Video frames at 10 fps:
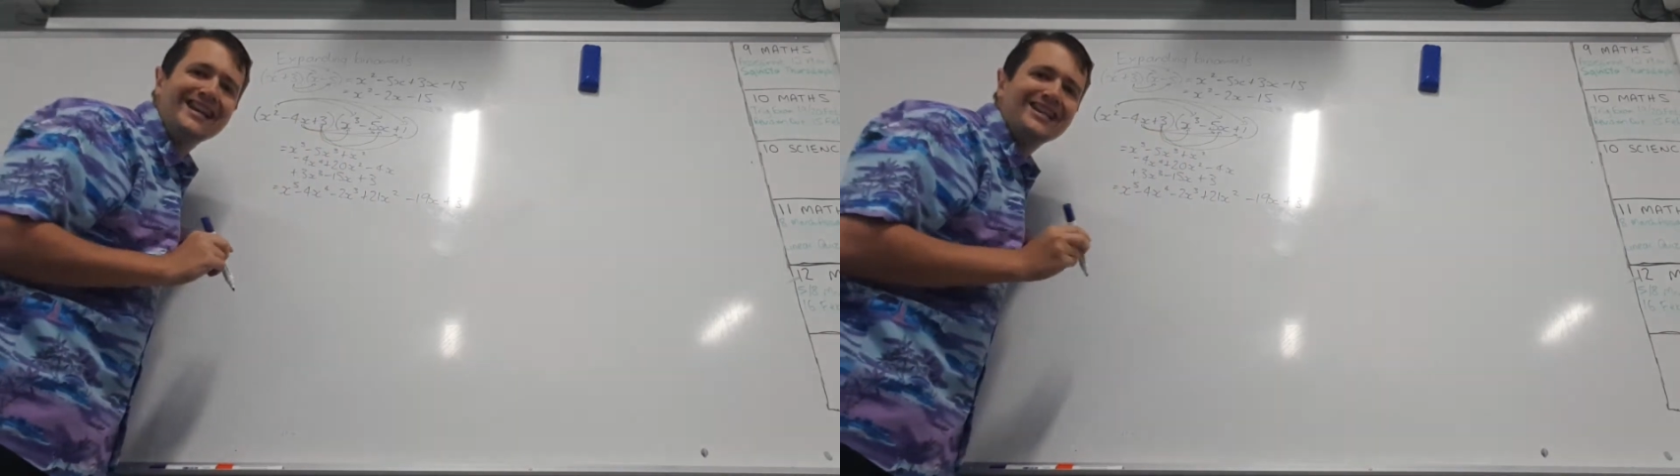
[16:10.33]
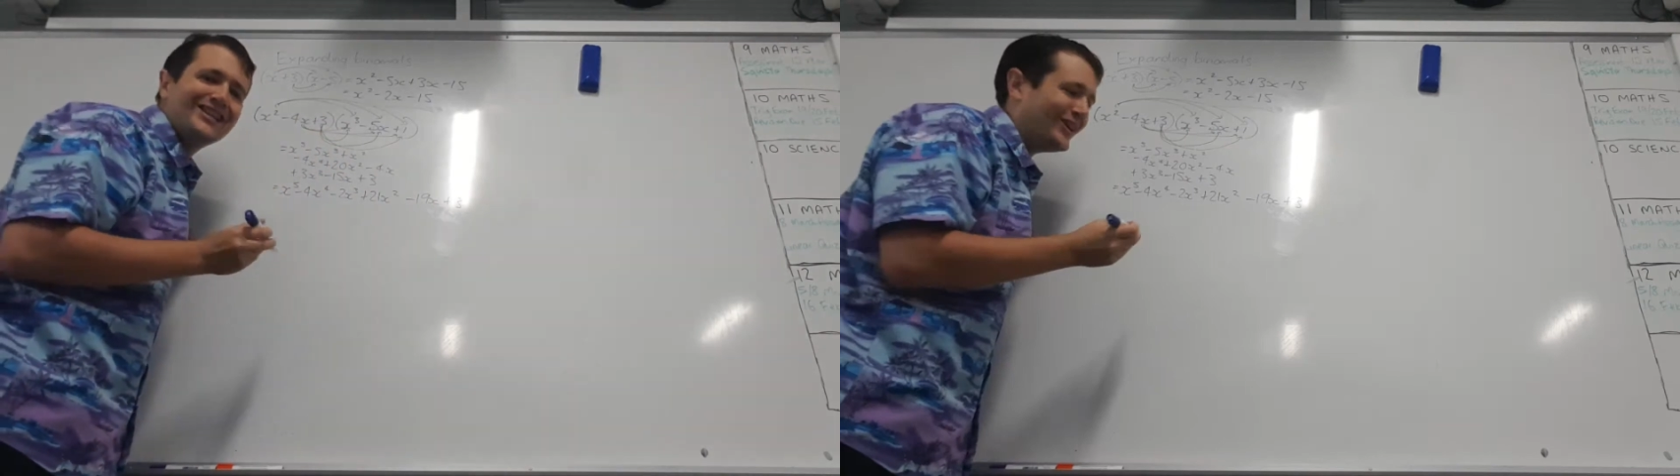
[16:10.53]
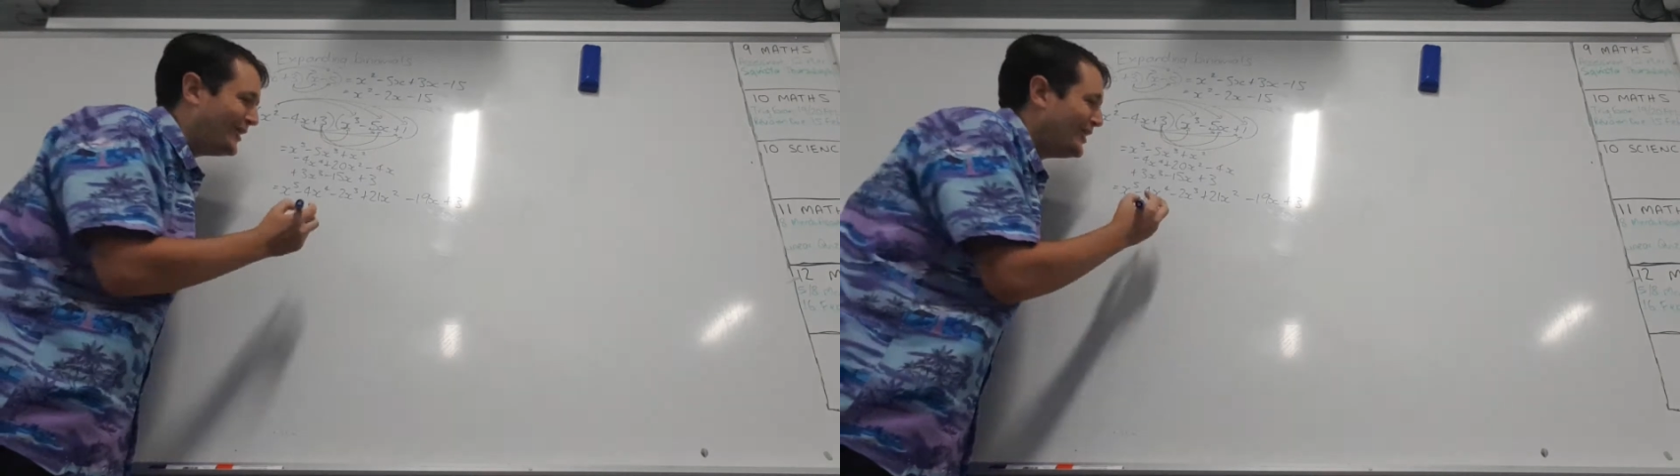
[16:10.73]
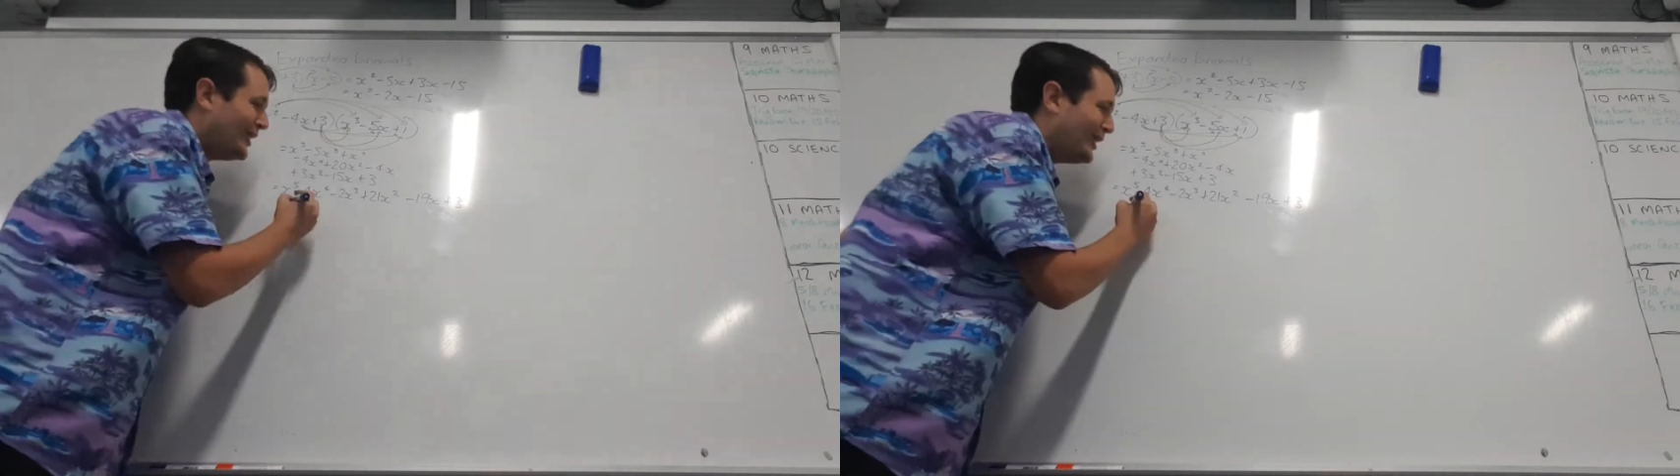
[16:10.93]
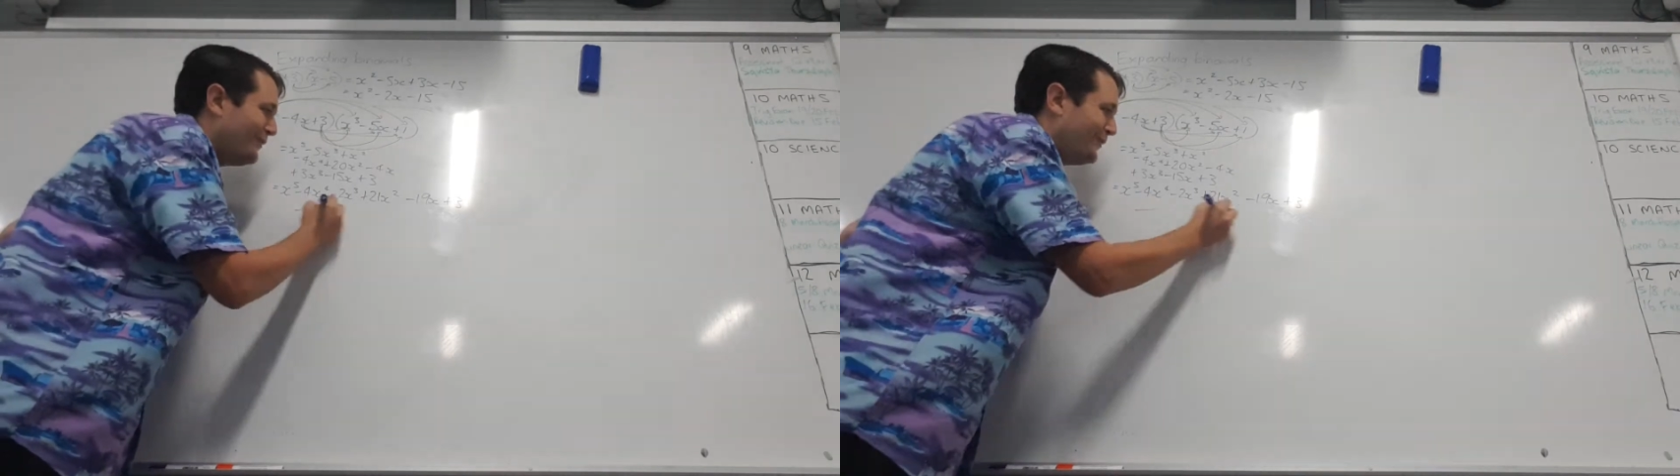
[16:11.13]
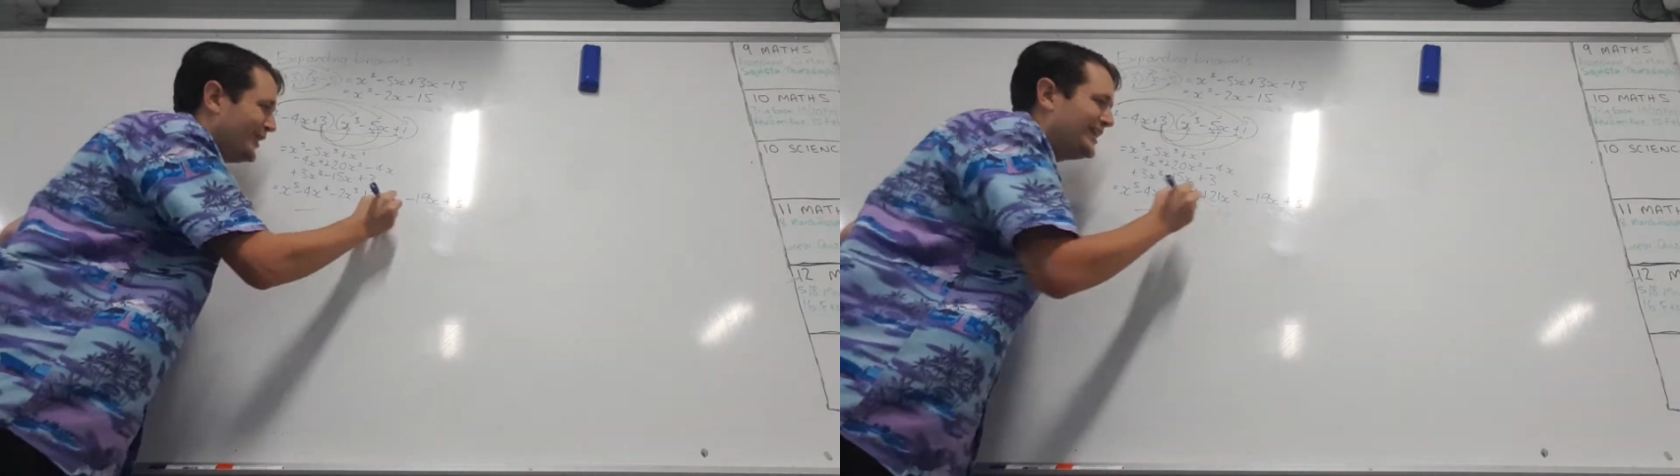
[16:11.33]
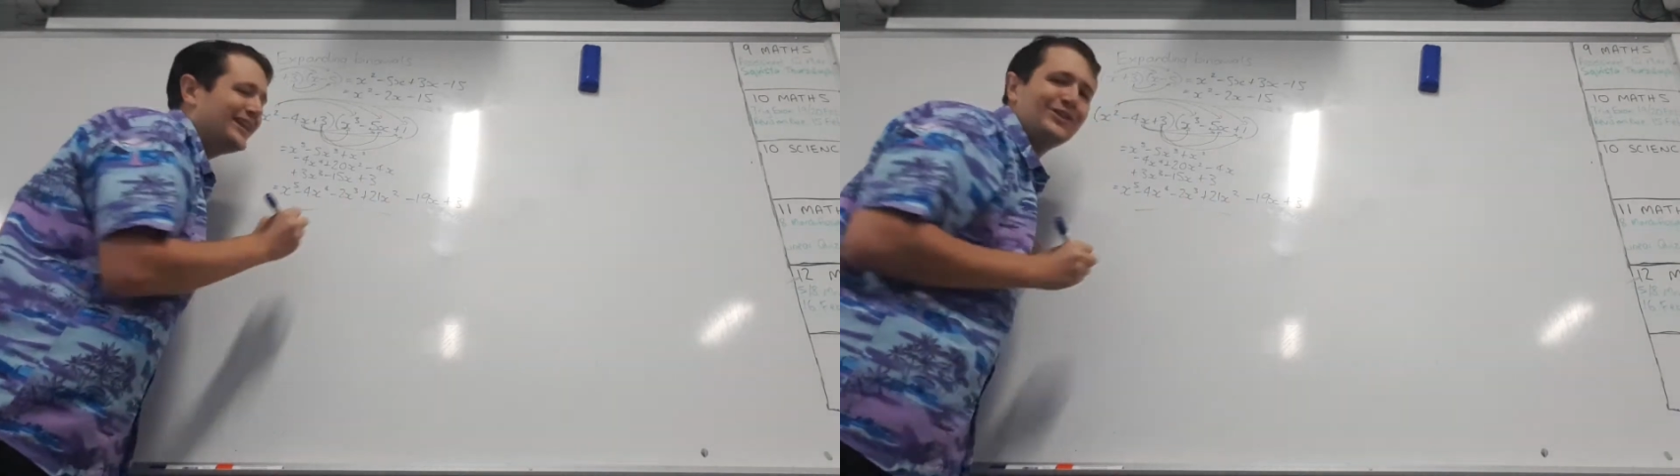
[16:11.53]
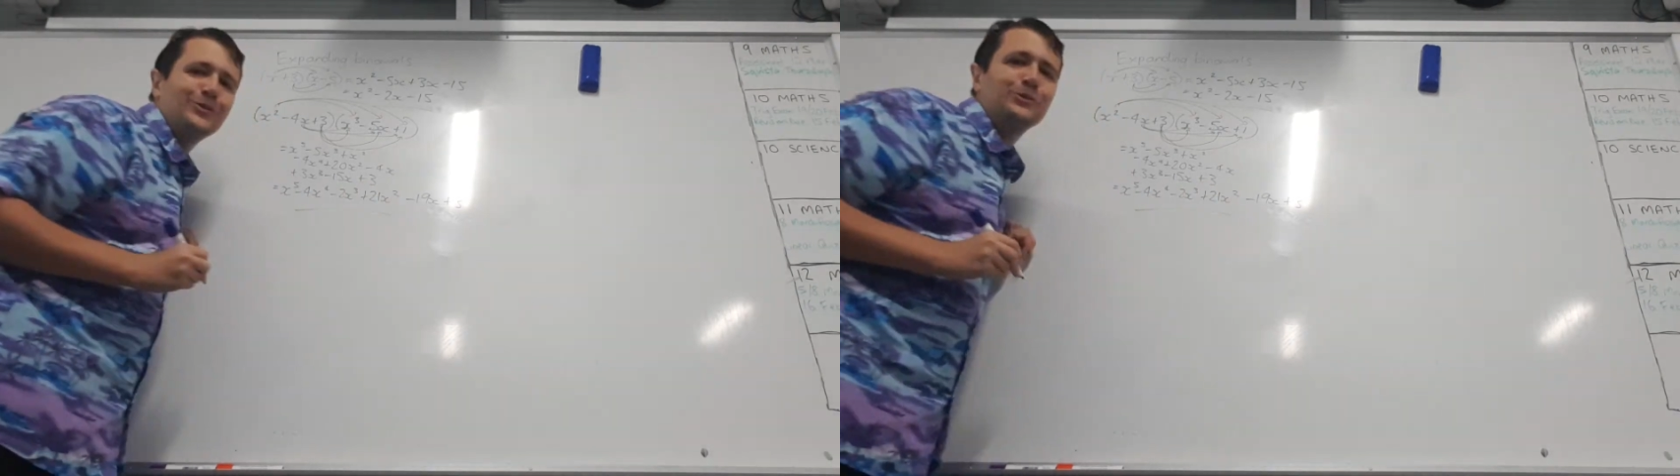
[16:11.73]
So hopefully
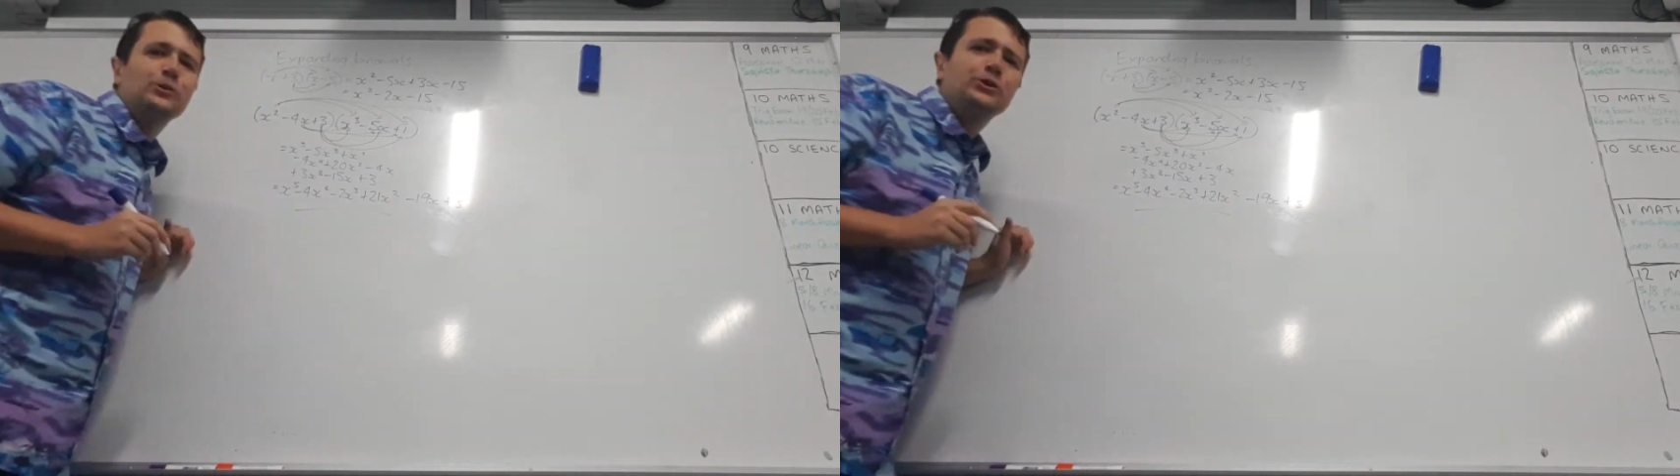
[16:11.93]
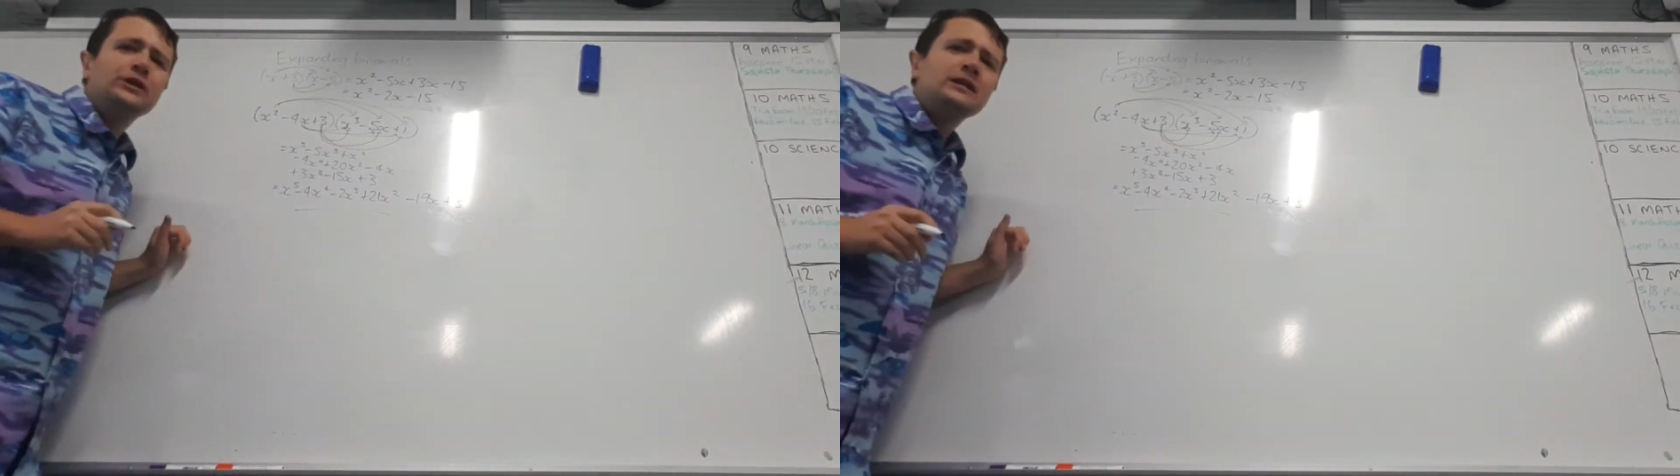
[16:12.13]
that's all good.